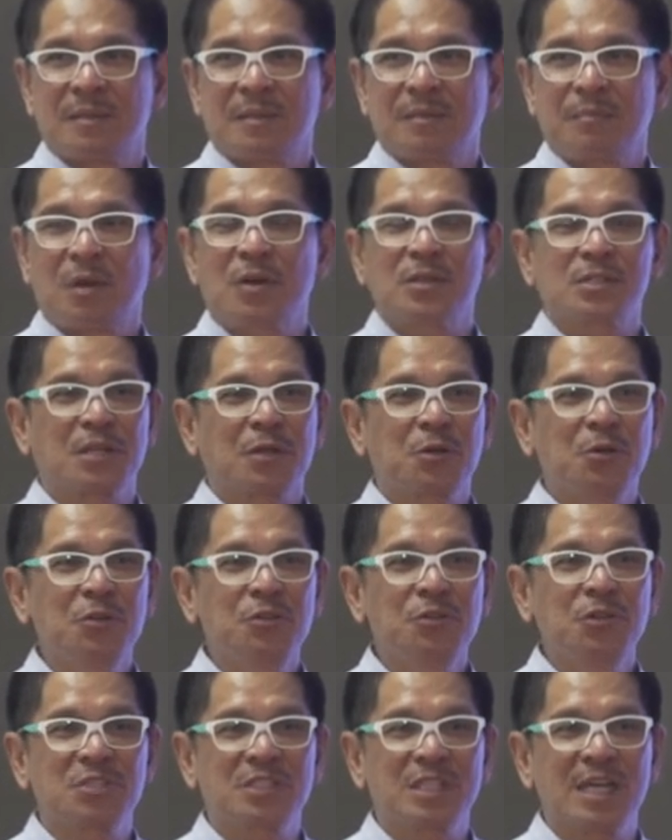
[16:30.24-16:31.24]
Because the good
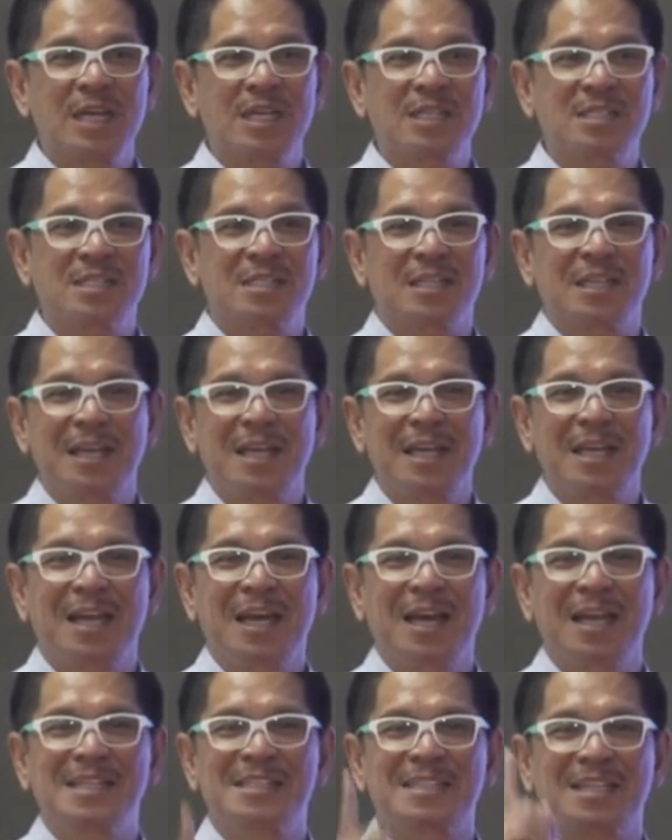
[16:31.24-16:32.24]
news is,
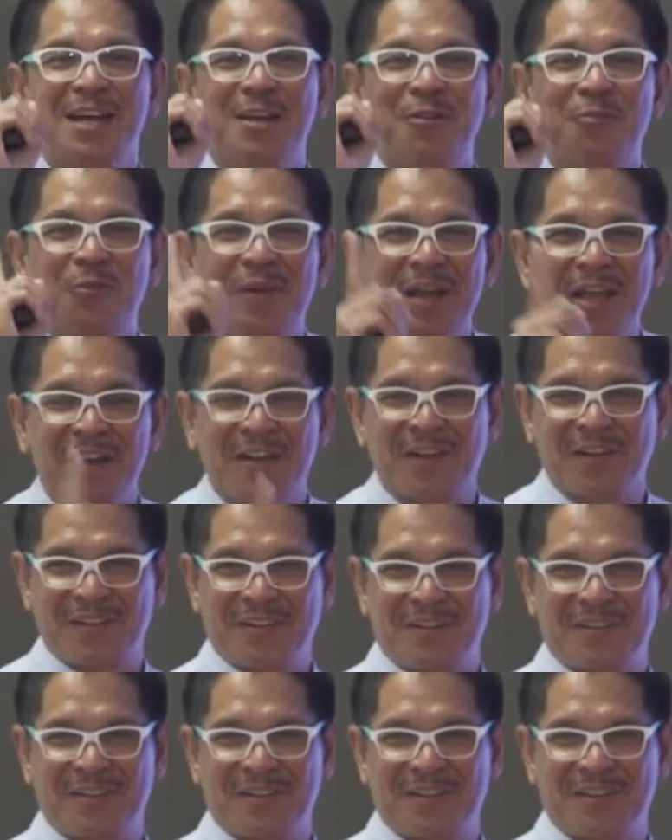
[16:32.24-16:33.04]
eagles are rare.